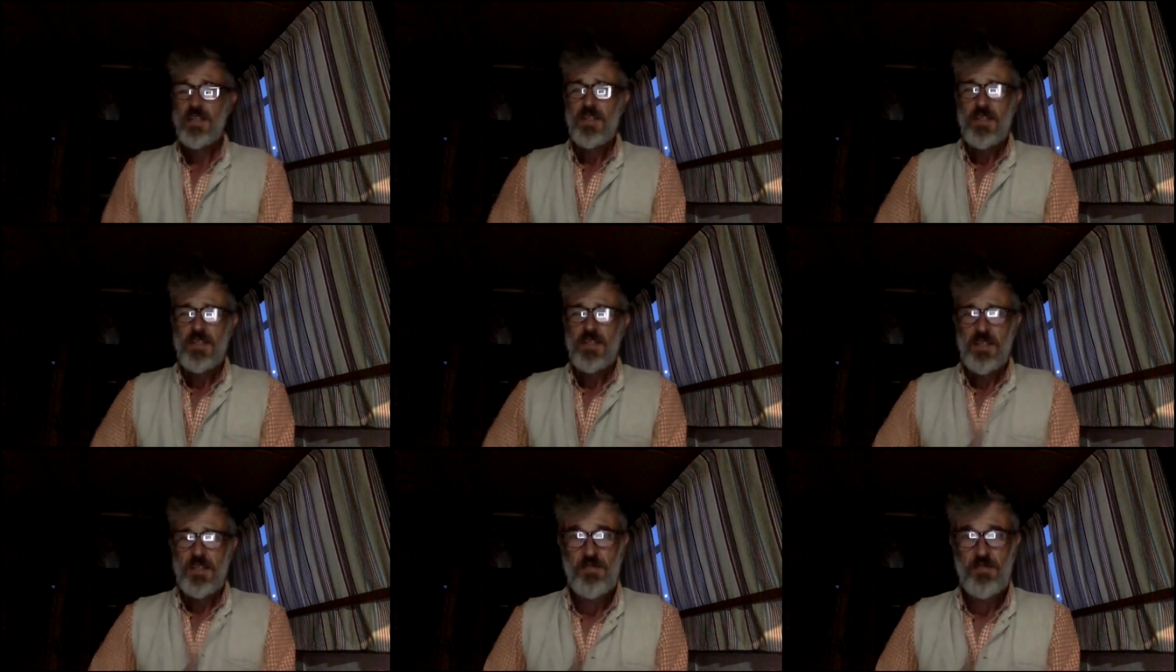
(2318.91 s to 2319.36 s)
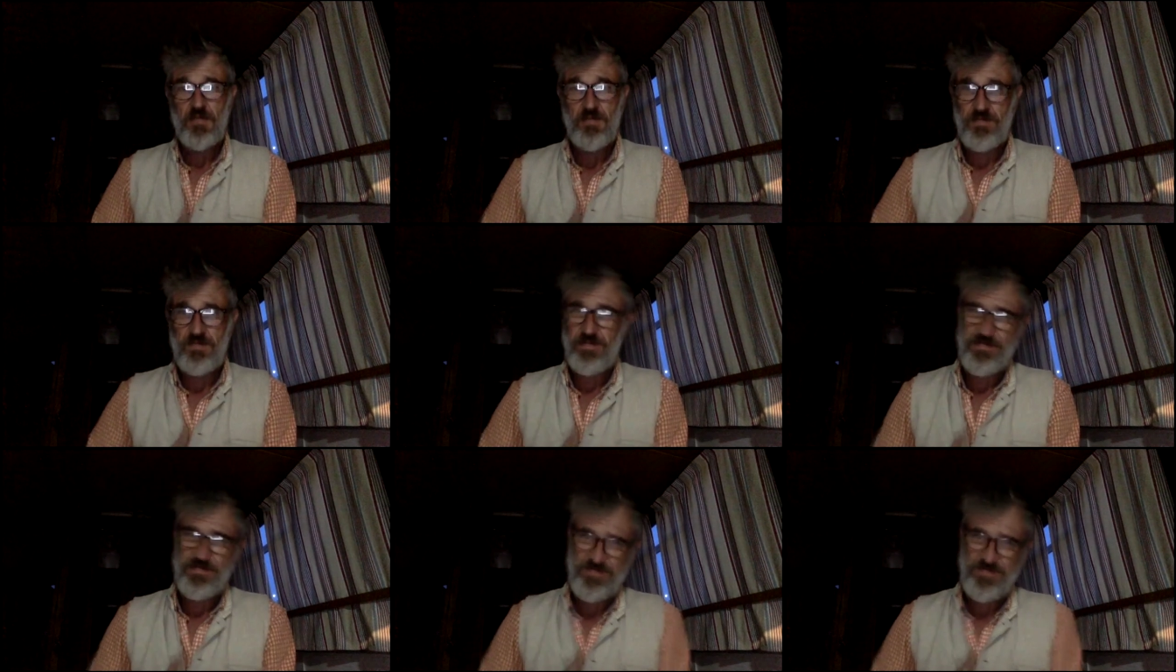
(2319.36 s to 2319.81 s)
But
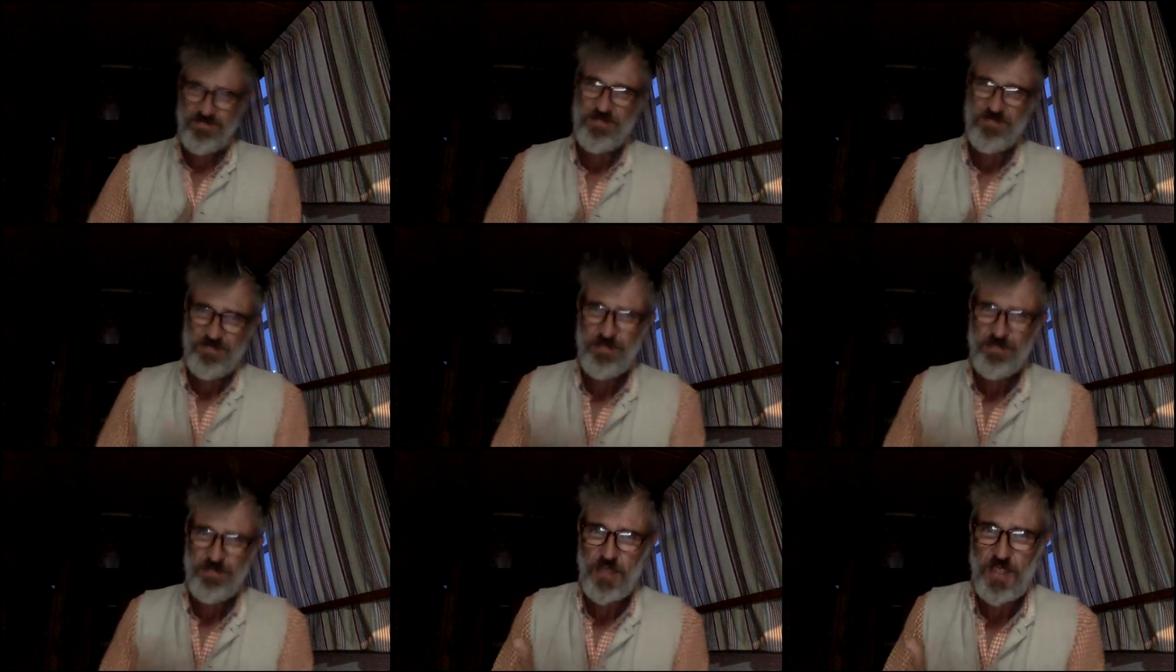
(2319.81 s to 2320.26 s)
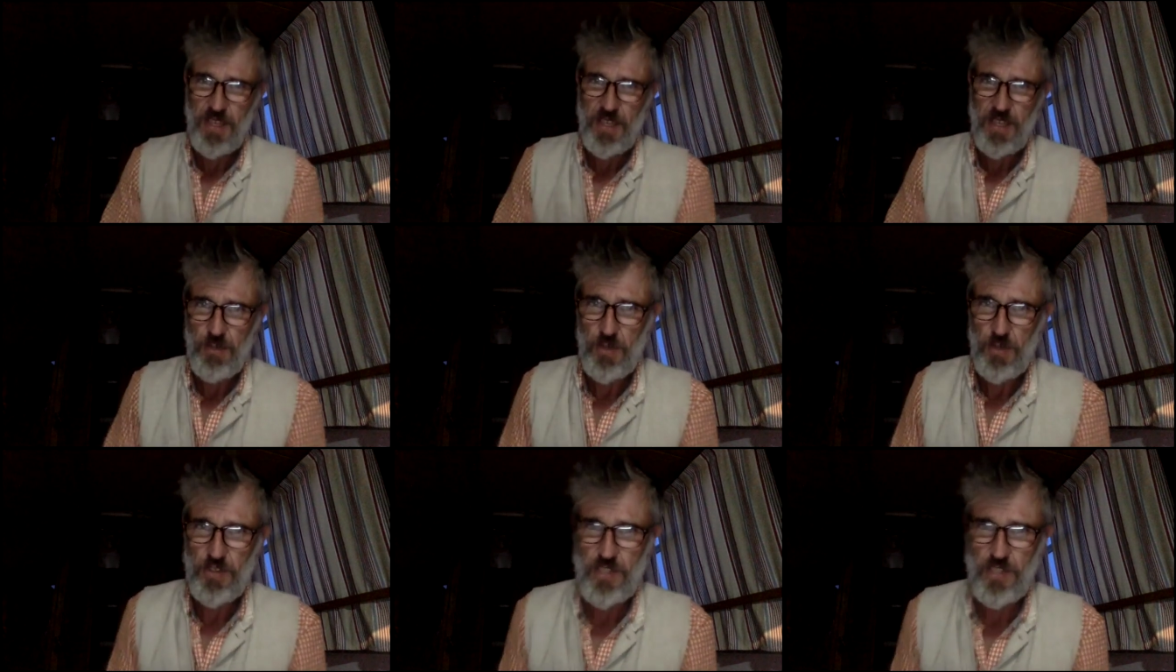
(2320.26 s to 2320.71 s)
you get
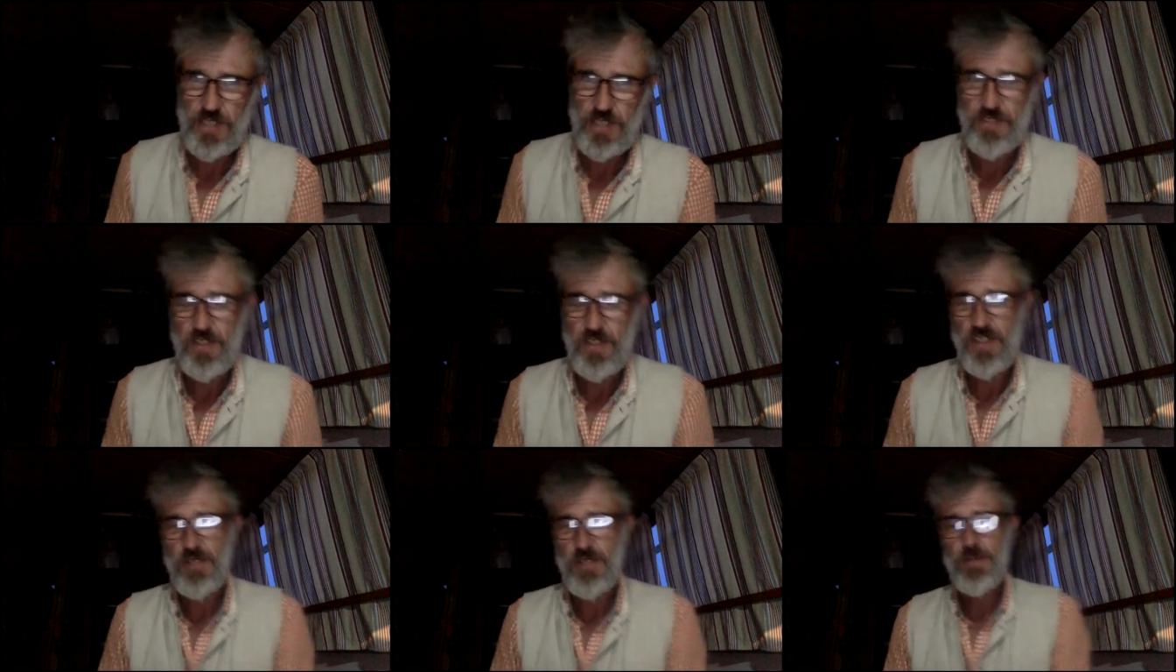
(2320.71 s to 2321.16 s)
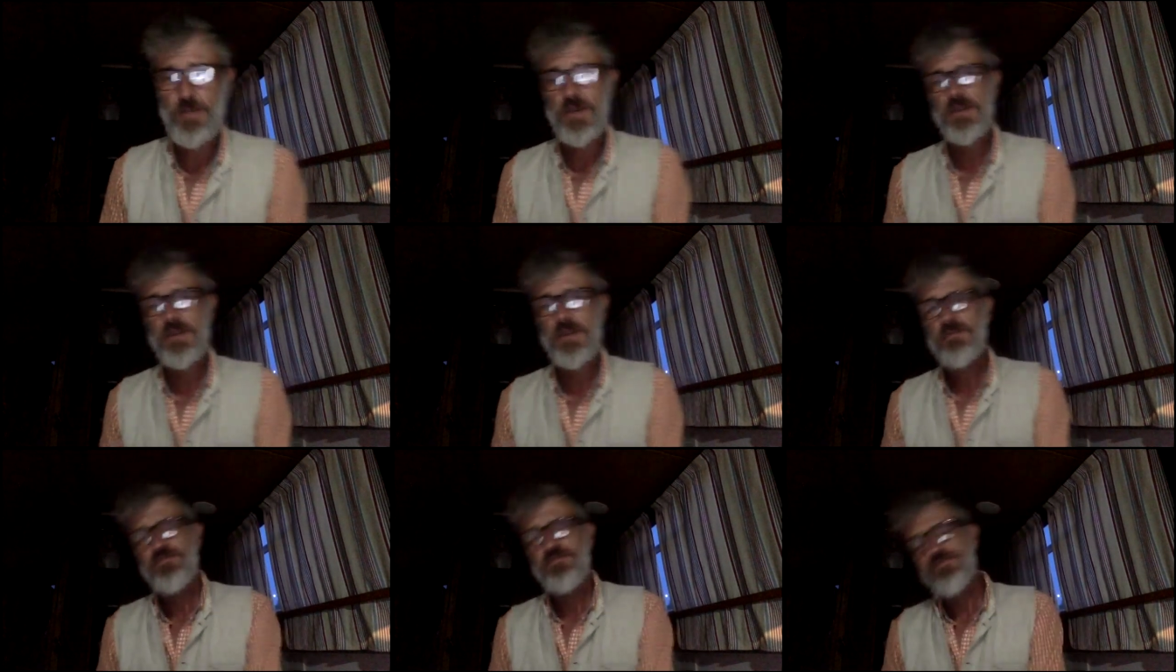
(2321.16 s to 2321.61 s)
my gist, don't you? But
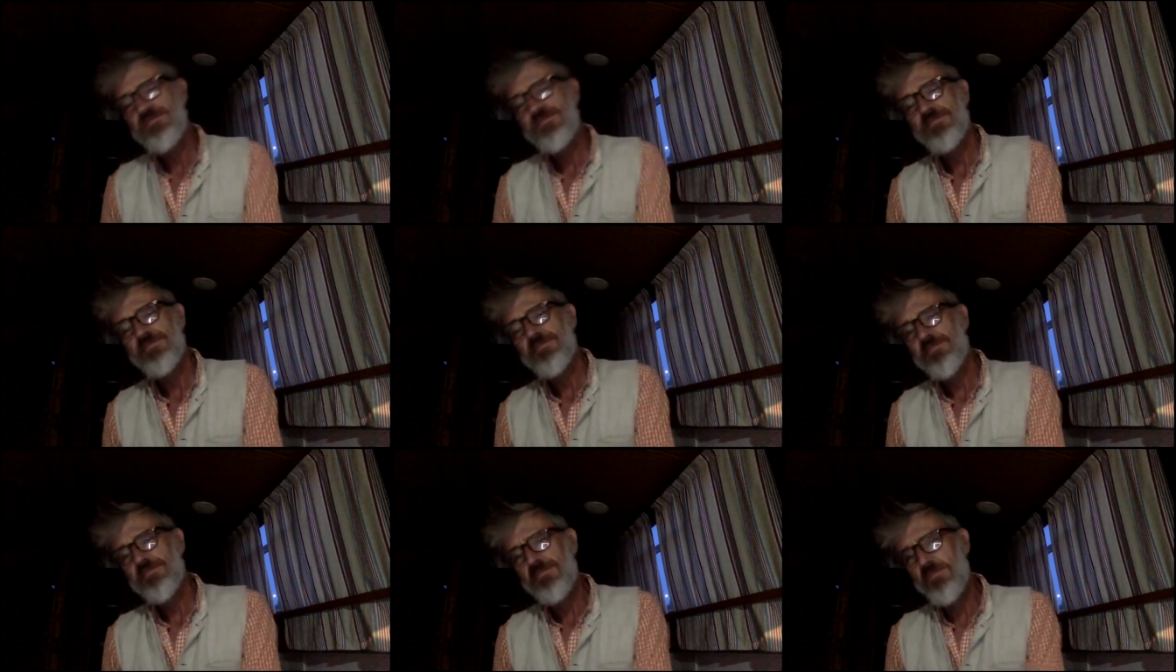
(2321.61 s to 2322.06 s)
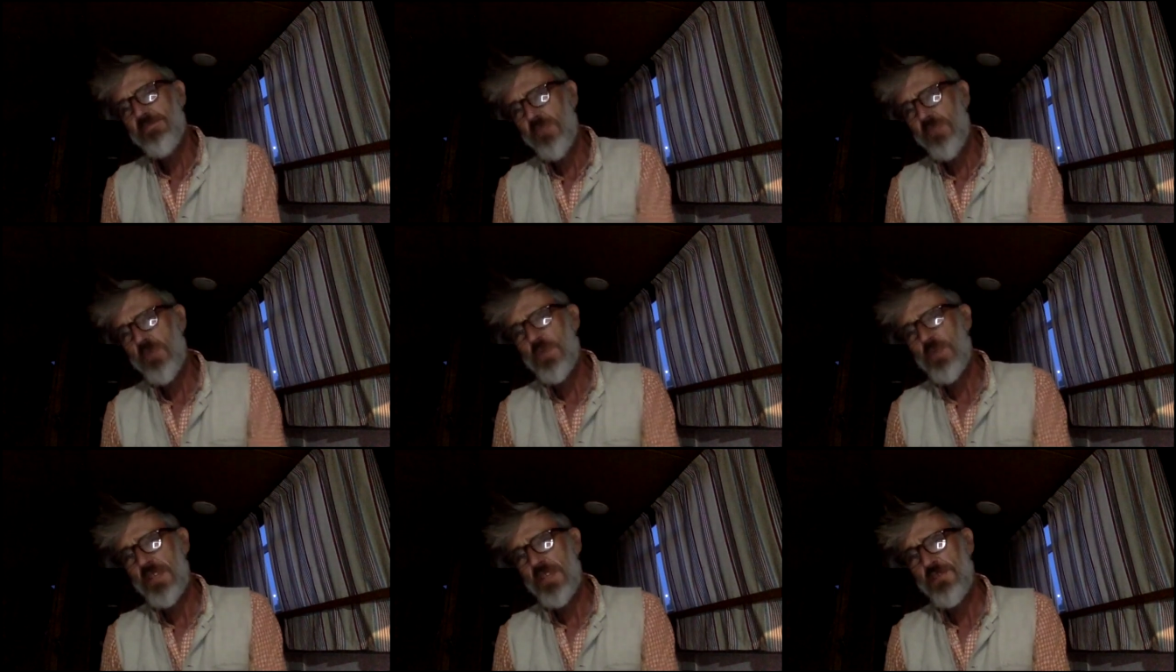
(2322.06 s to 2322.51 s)

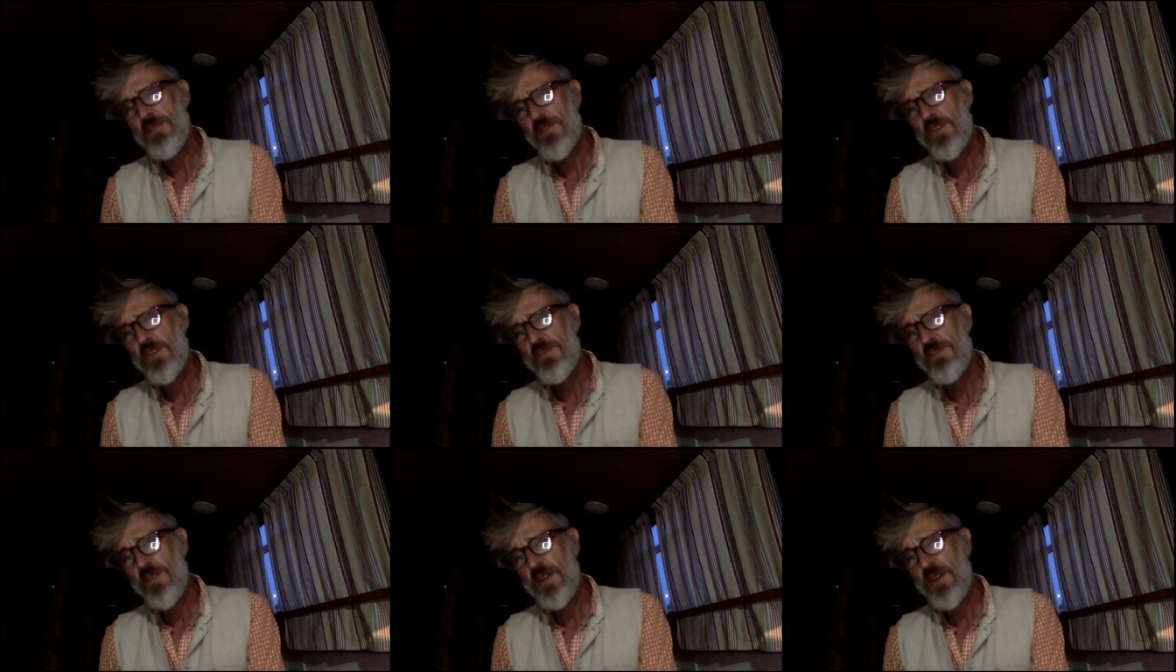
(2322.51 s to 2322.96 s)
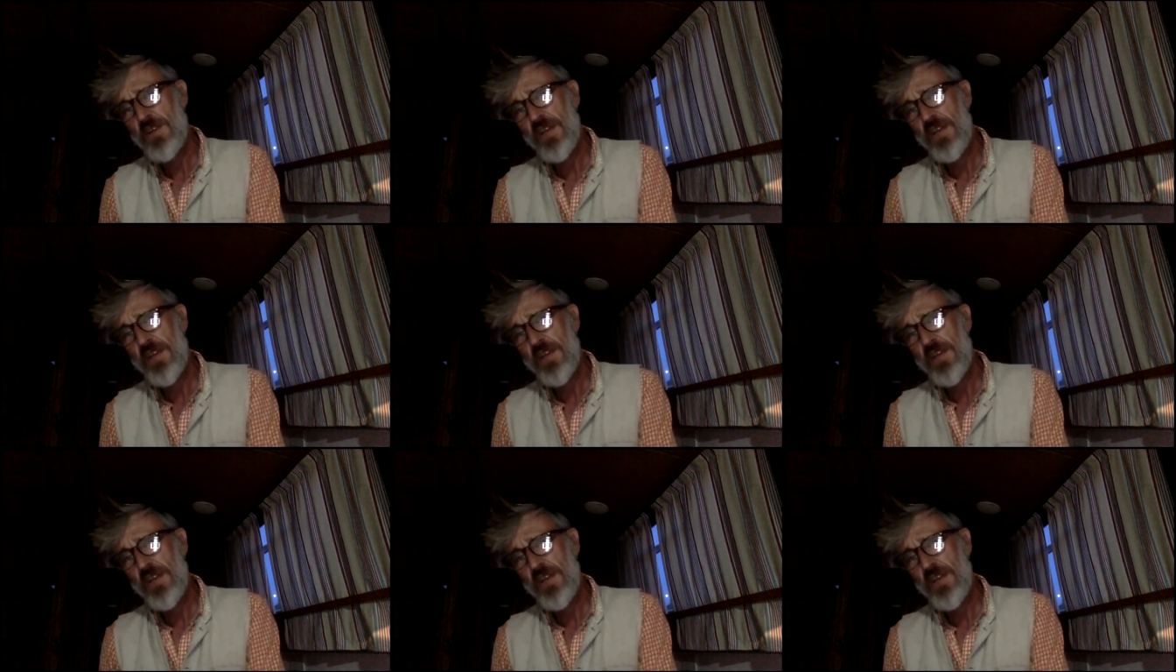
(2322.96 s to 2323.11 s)
when they first fired it